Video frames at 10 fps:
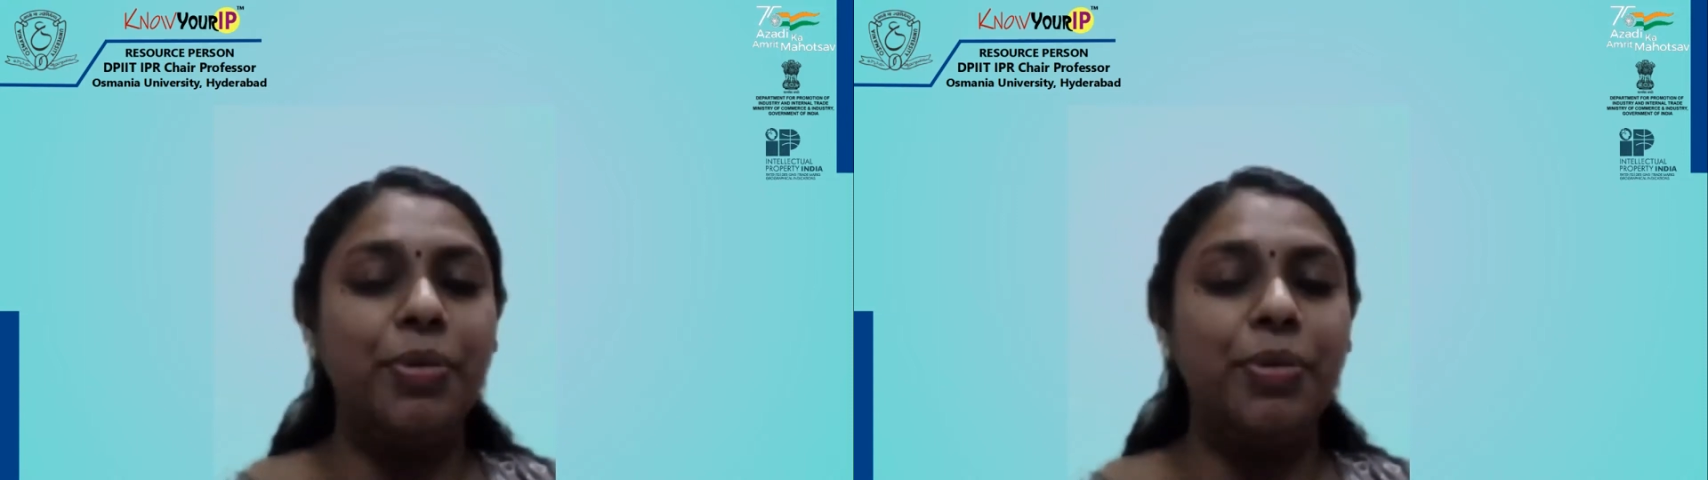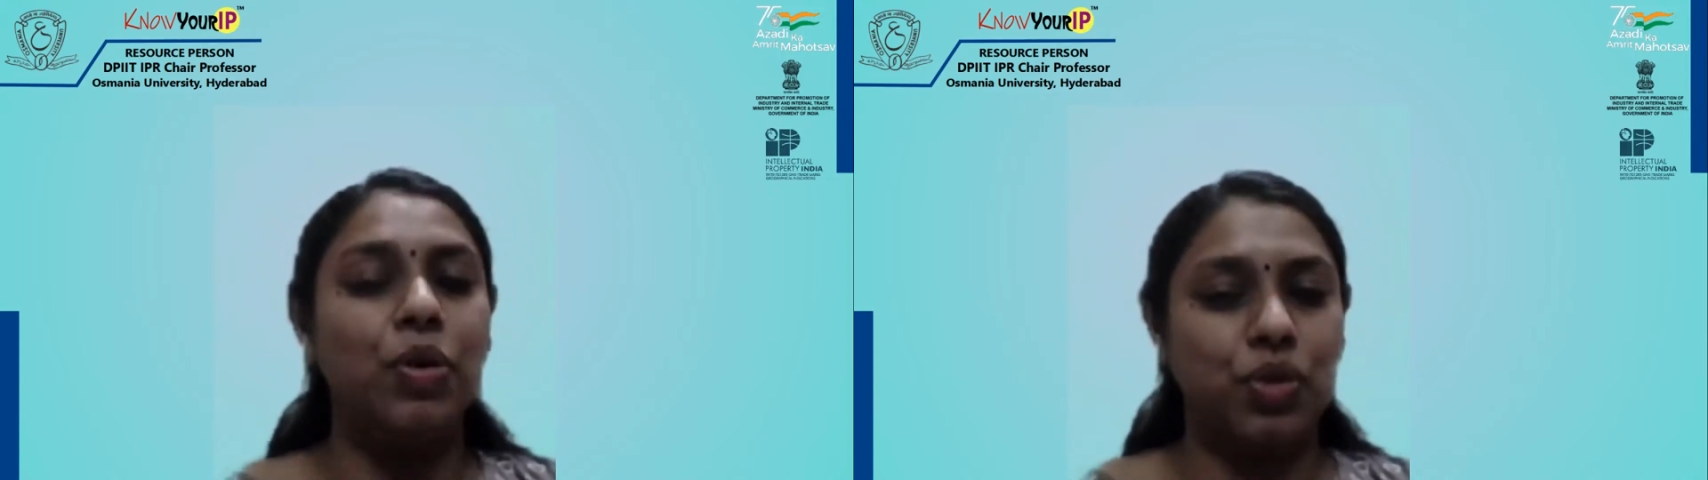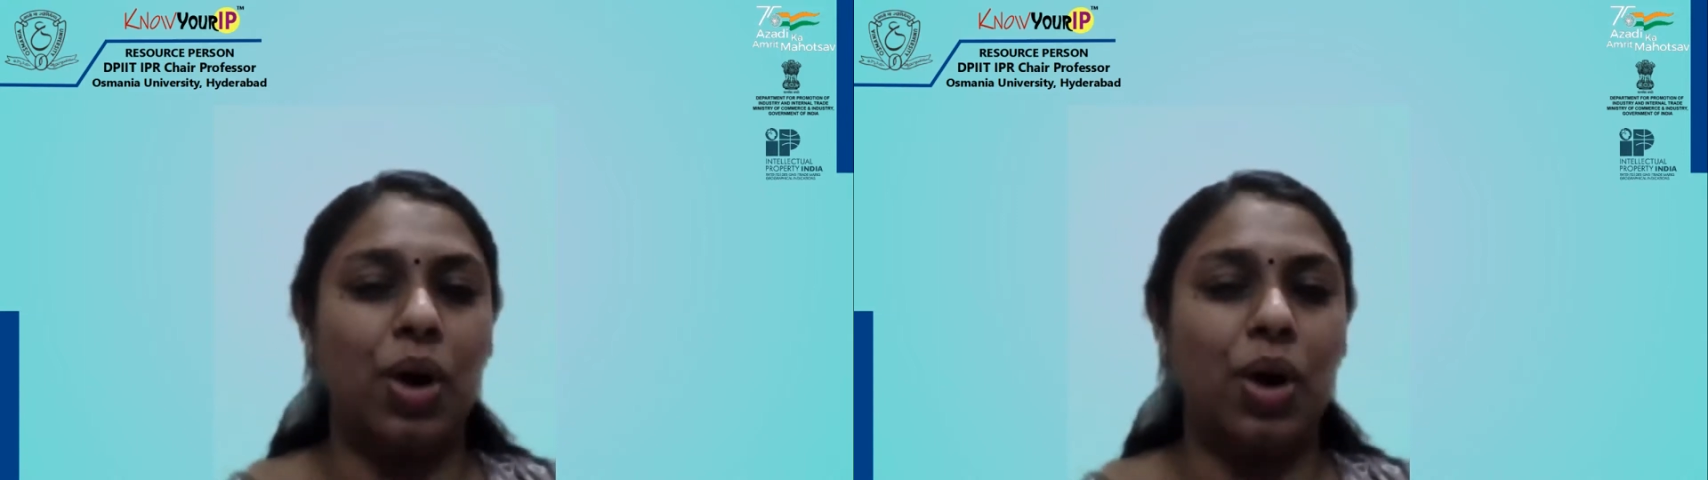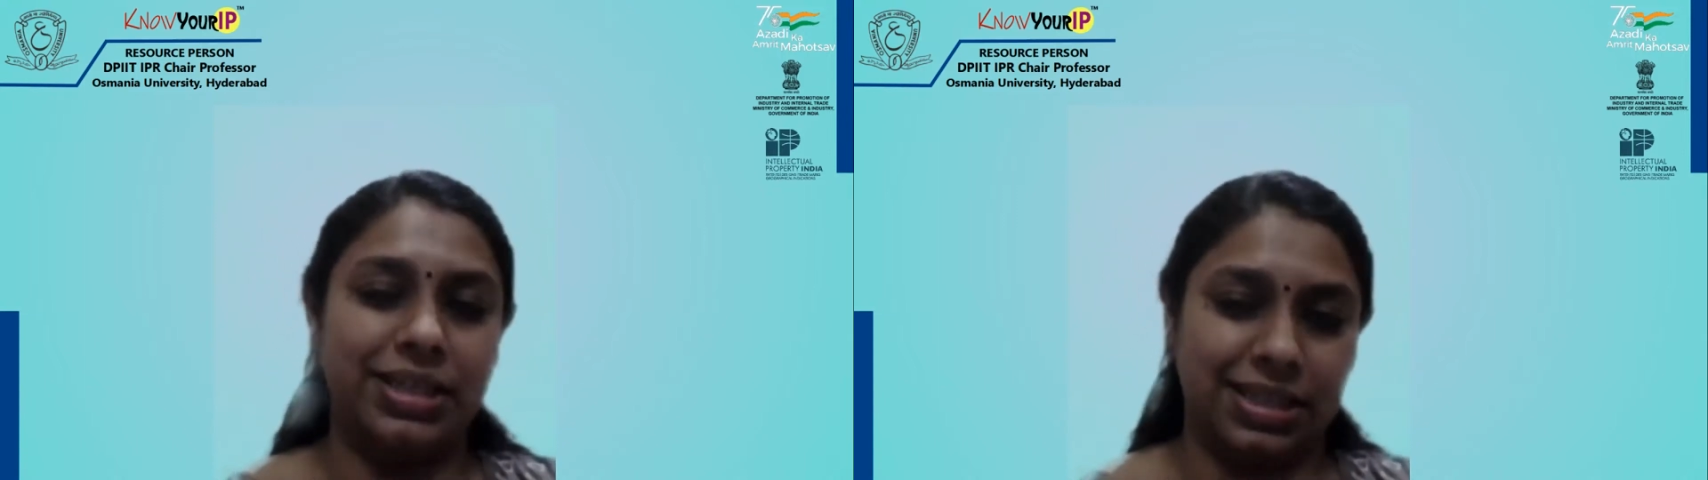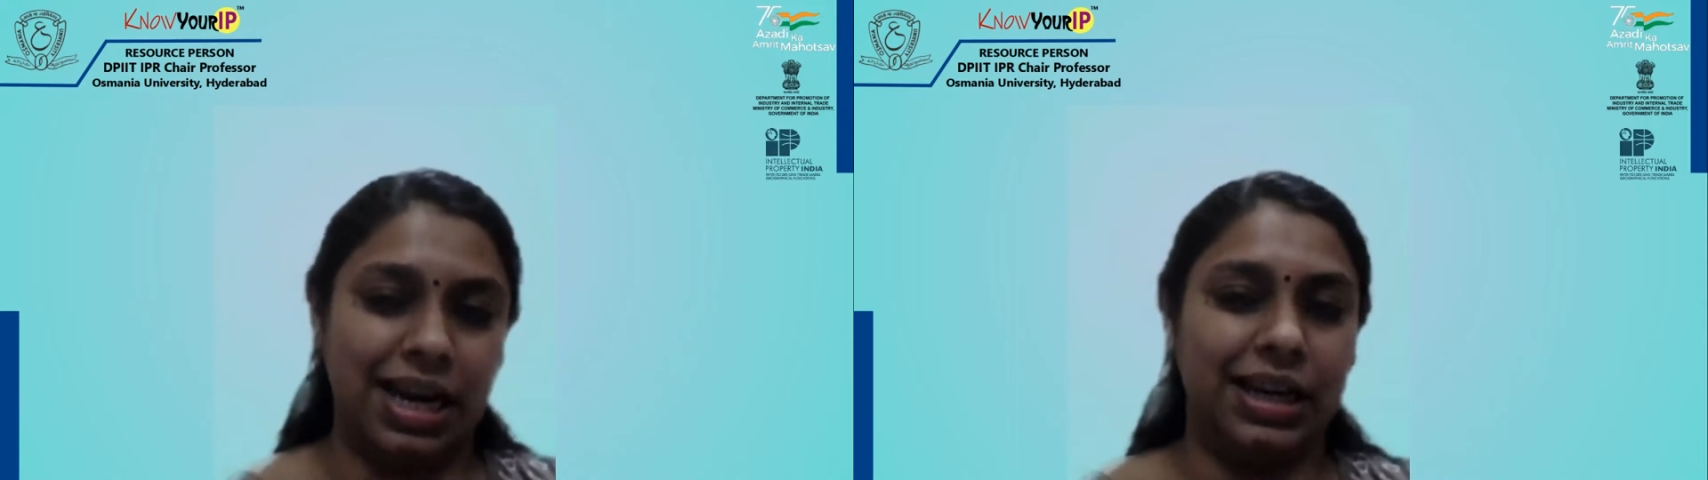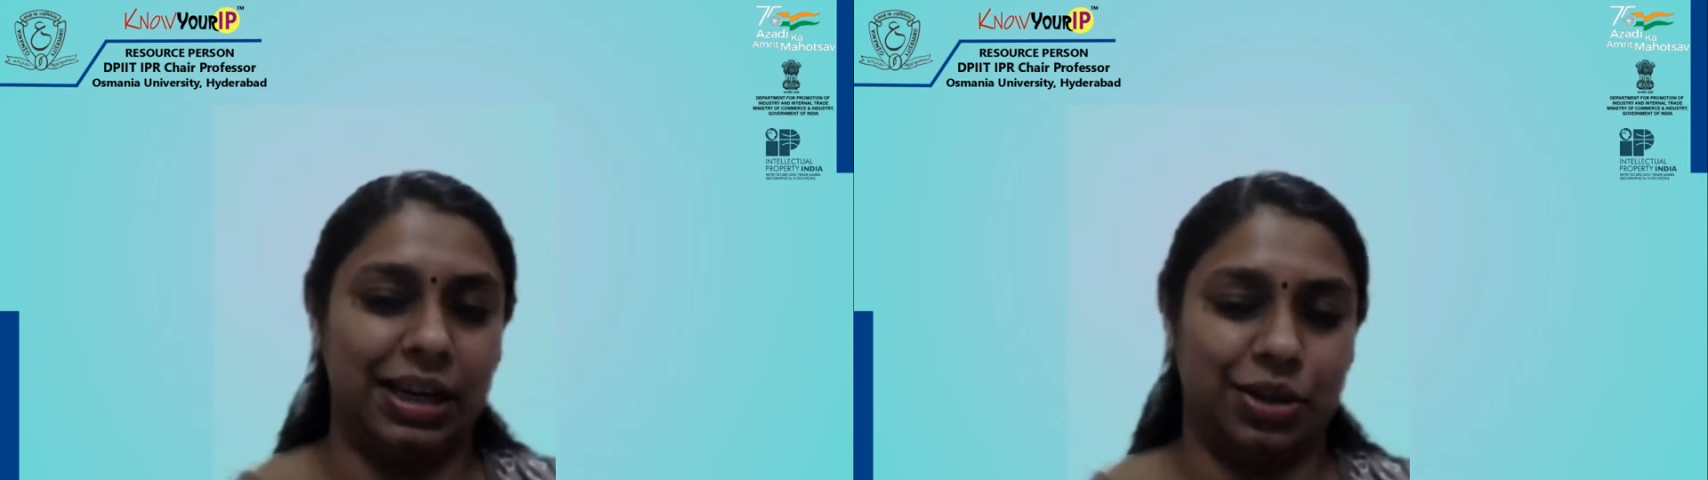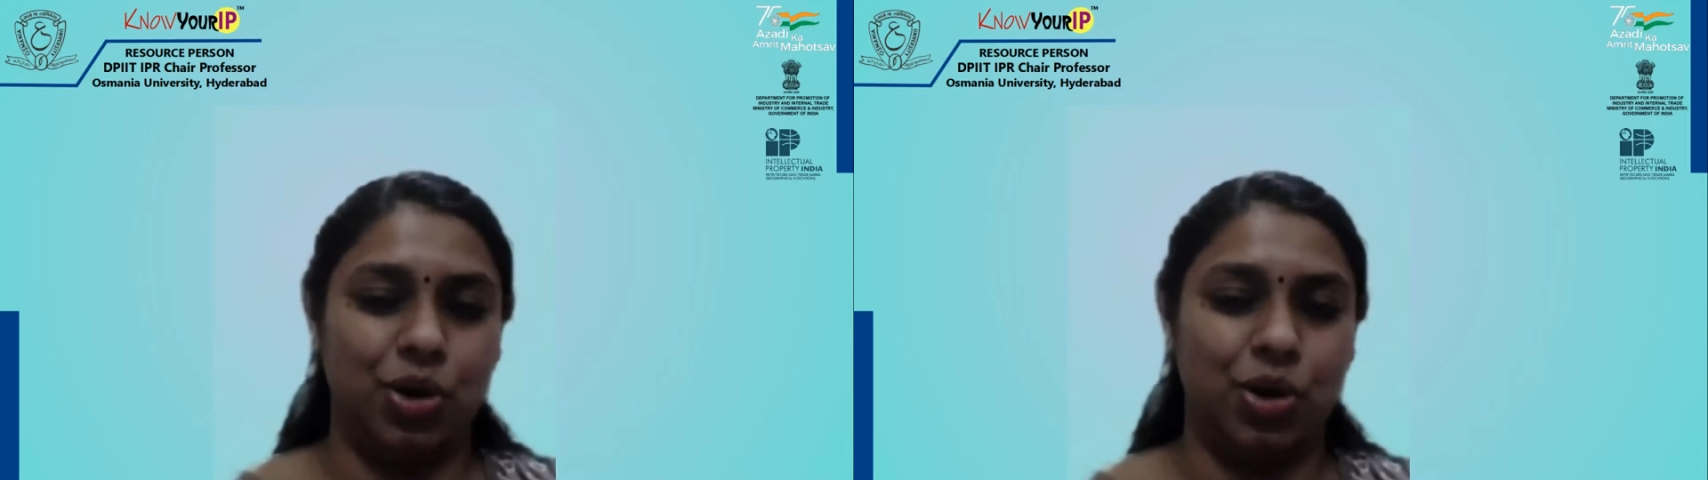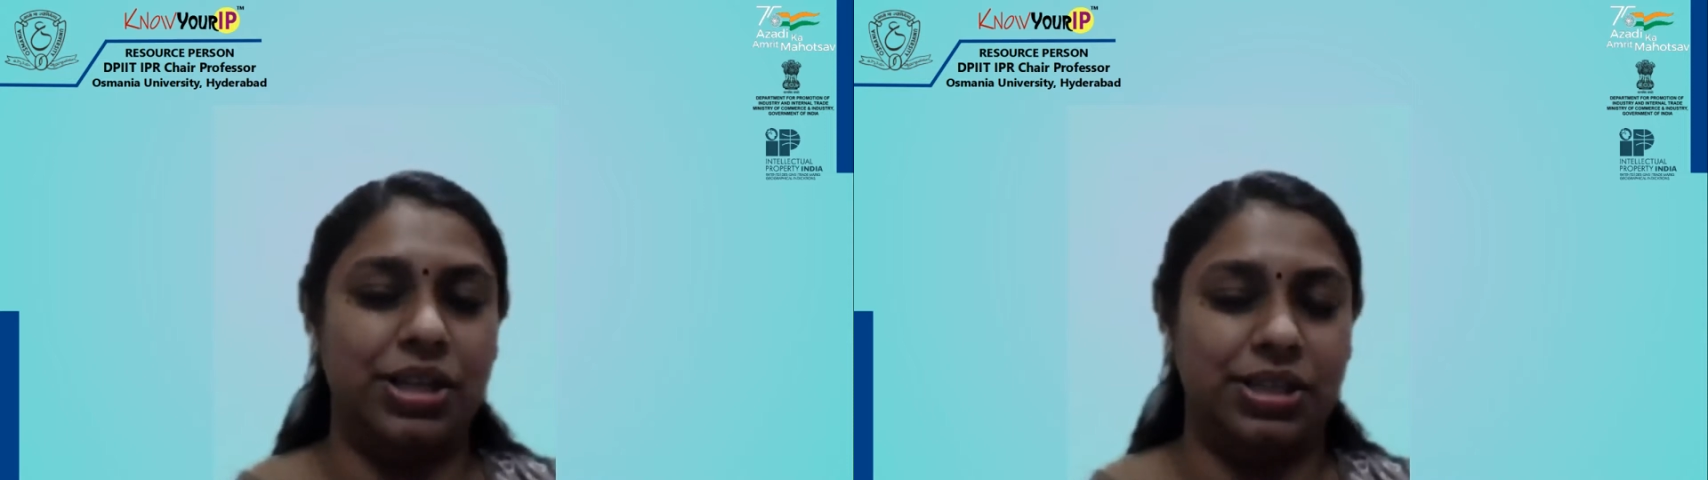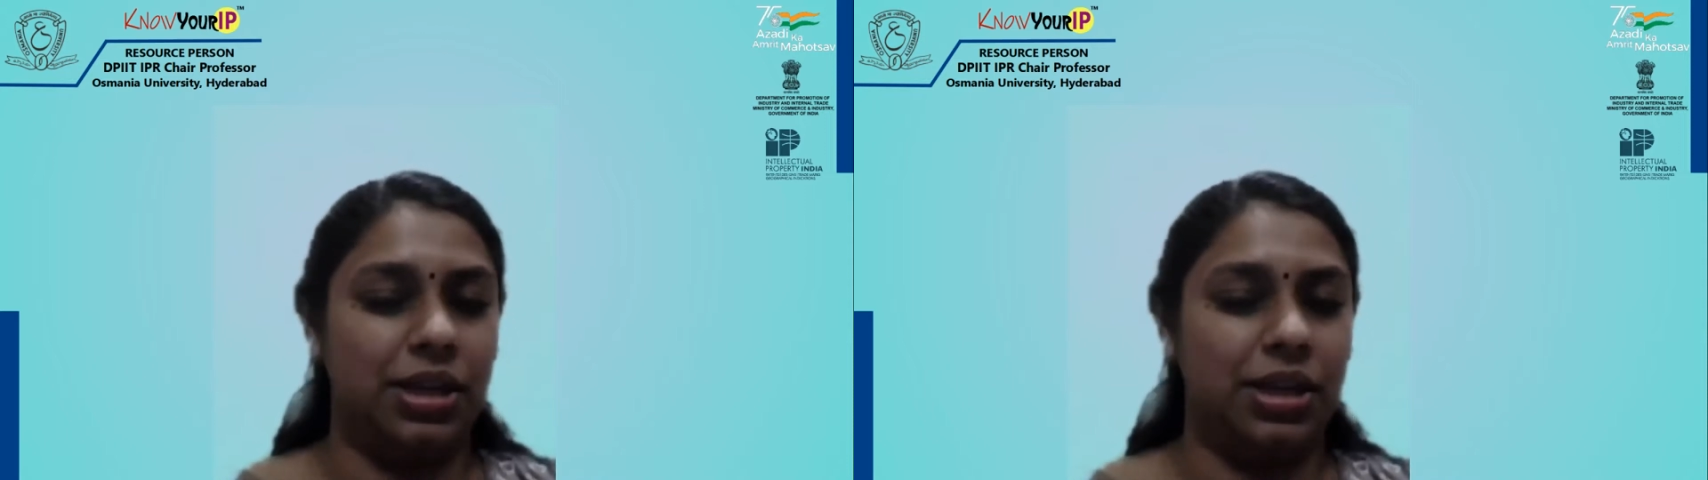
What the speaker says: you understand technology.